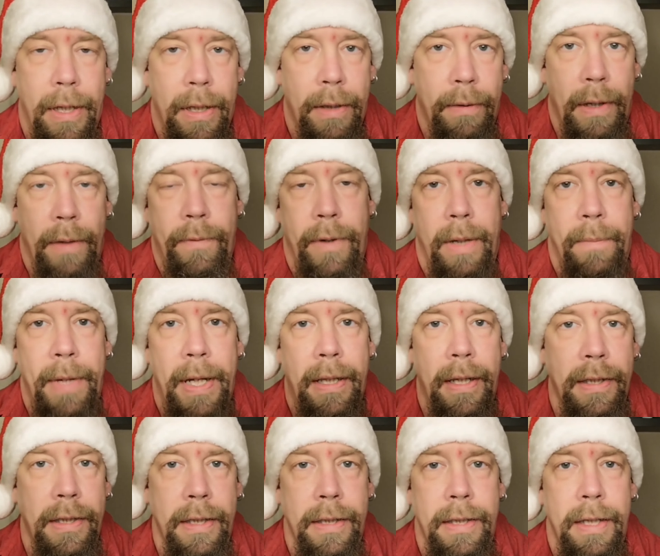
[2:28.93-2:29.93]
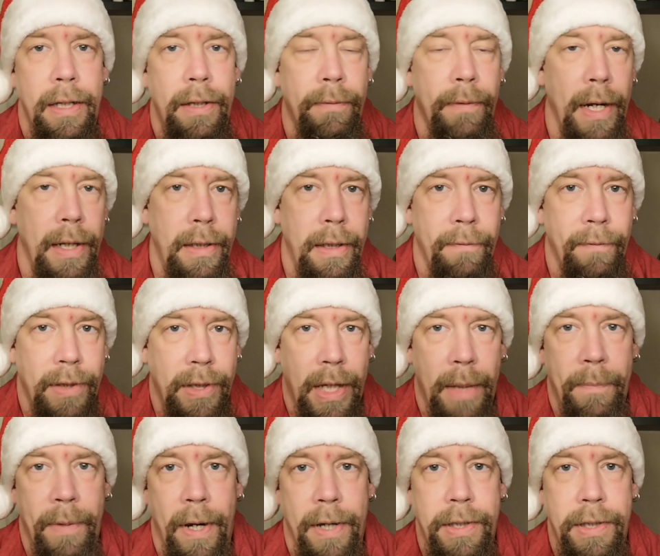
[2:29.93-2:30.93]
You know, I want to make this as interactive as
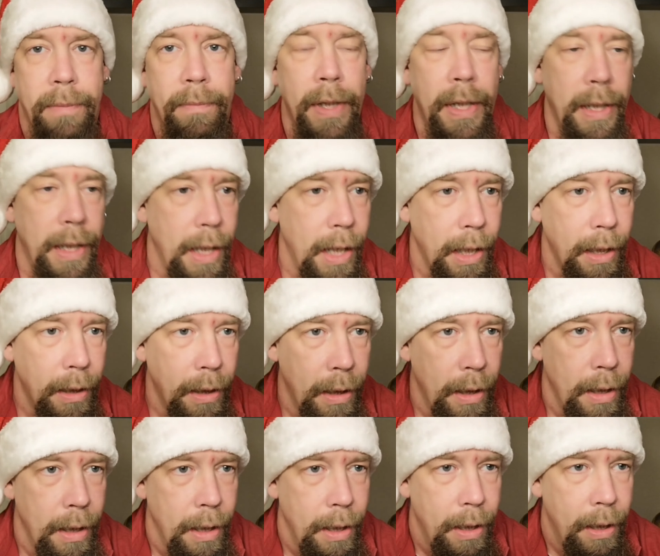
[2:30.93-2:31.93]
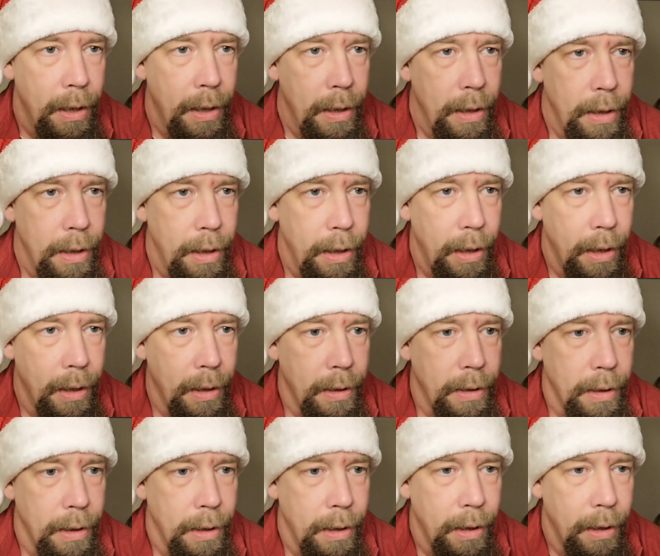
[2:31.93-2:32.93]
I possibly can,
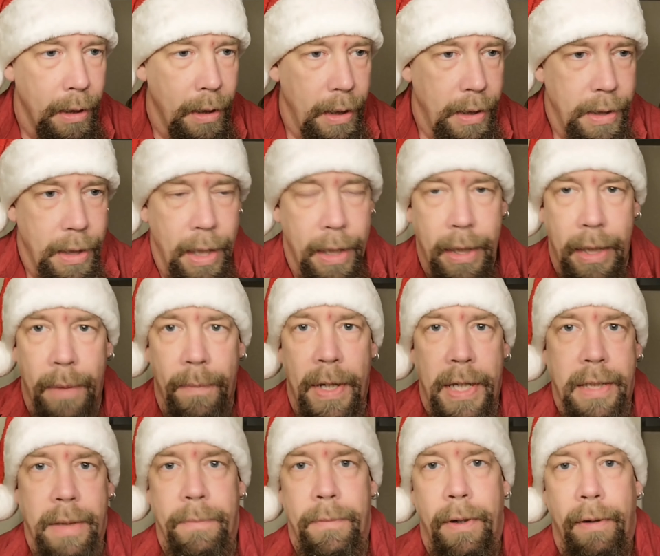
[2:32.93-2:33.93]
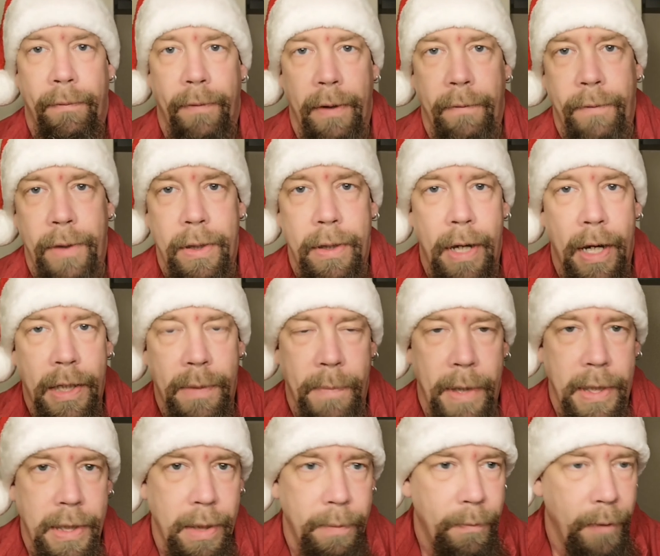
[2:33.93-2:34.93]
and like I said, I think it makes it more fun for you guys,
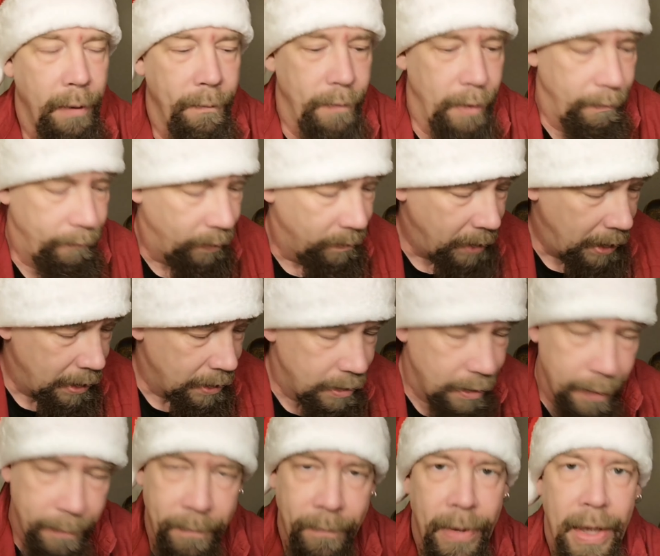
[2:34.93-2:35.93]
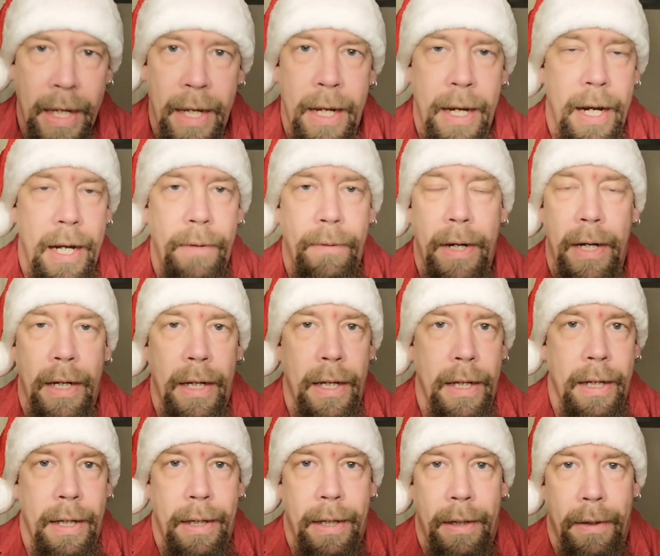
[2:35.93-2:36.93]
makes it more fun for me. So anyway,
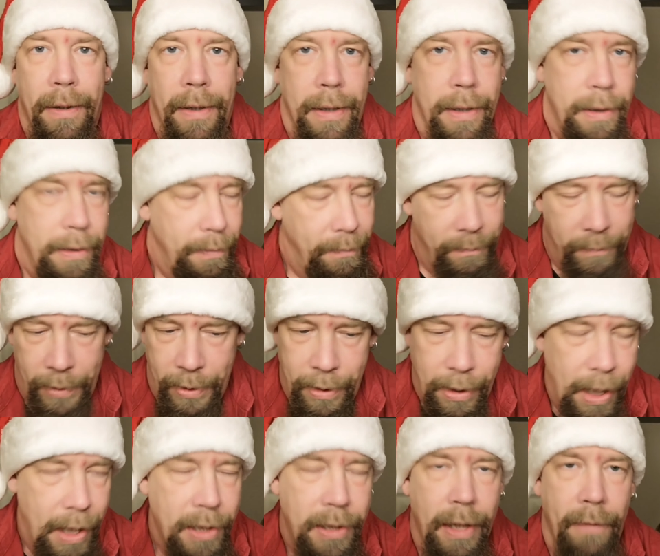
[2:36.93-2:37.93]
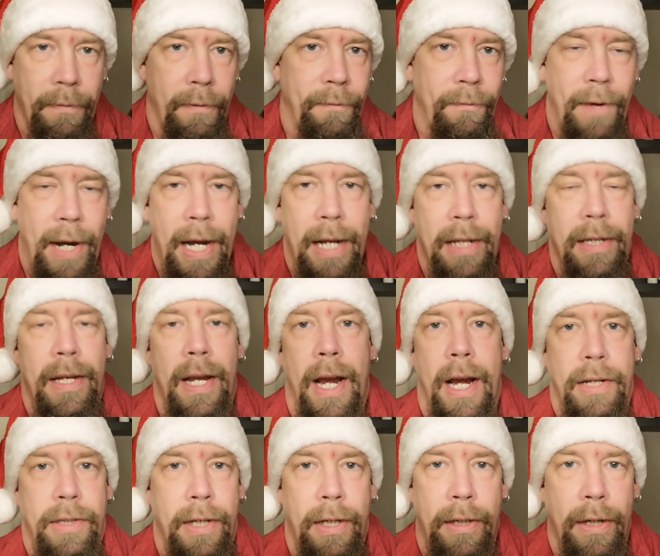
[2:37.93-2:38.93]
you guys have a
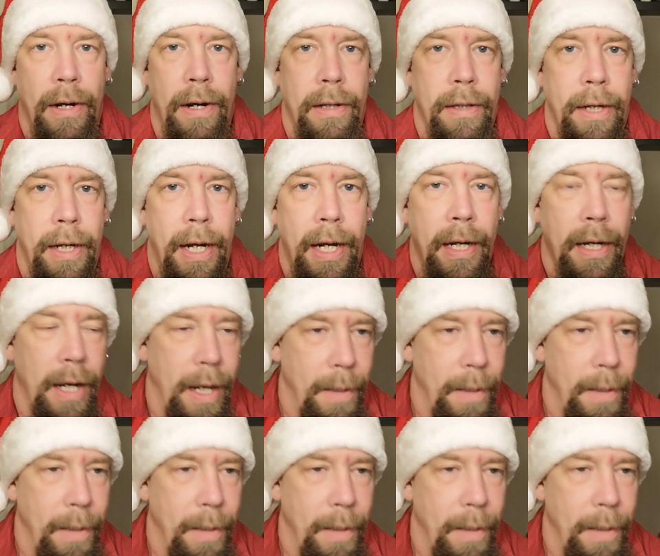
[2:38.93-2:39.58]
fantastic holiday.